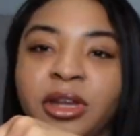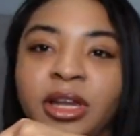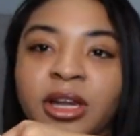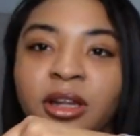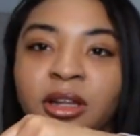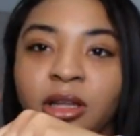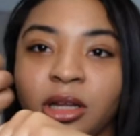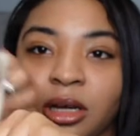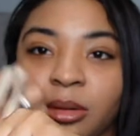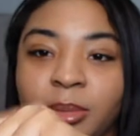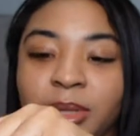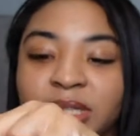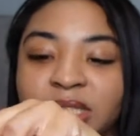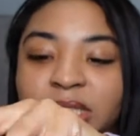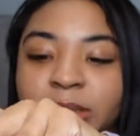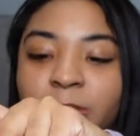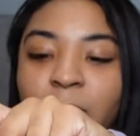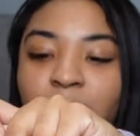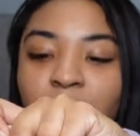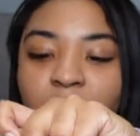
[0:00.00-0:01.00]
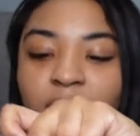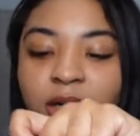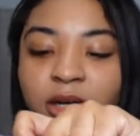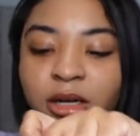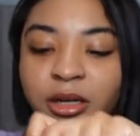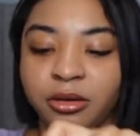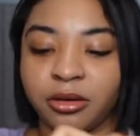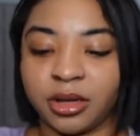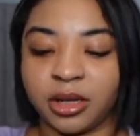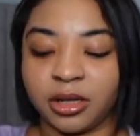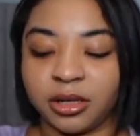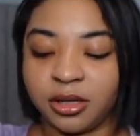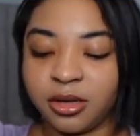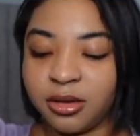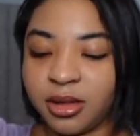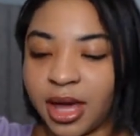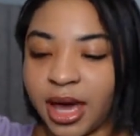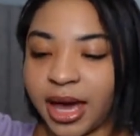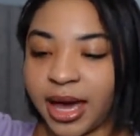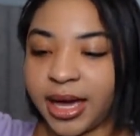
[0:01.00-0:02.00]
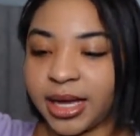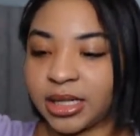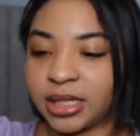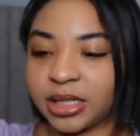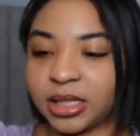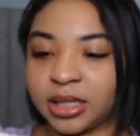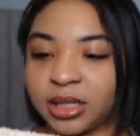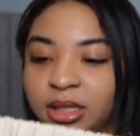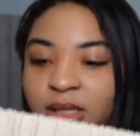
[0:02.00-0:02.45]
need it a little bit smaller, you can do that.